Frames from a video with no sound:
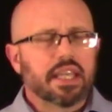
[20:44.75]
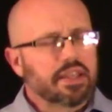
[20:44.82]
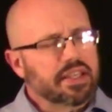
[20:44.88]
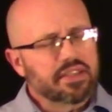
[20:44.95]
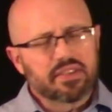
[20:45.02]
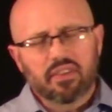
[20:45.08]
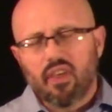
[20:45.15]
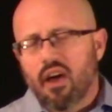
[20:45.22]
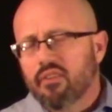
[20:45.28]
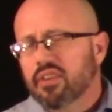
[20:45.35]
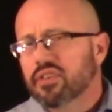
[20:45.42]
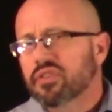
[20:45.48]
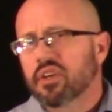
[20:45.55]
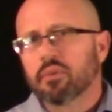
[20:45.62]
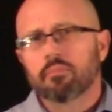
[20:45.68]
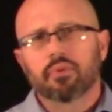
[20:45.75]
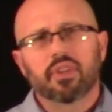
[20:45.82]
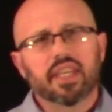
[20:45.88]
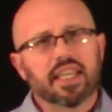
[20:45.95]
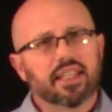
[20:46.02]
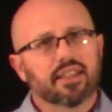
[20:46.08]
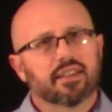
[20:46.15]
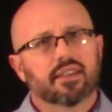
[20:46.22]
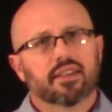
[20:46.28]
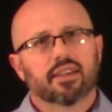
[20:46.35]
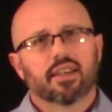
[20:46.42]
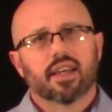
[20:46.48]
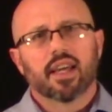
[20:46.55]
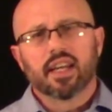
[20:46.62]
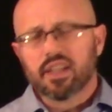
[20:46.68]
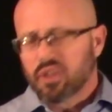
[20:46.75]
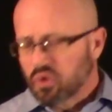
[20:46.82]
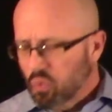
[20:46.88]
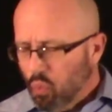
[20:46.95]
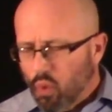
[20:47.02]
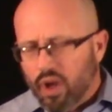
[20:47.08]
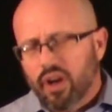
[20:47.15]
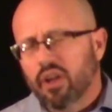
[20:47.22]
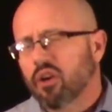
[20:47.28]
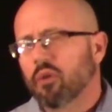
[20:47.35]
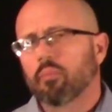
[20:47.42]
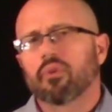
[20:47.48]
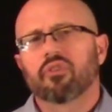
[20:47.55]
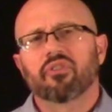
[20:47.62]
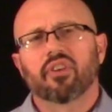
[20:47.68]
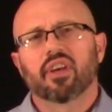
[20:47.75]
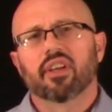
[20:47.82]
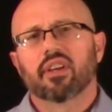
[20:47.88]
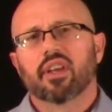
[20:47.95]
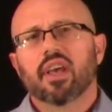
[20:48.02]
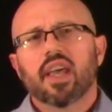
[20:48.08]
This love is complete, and it is 100%.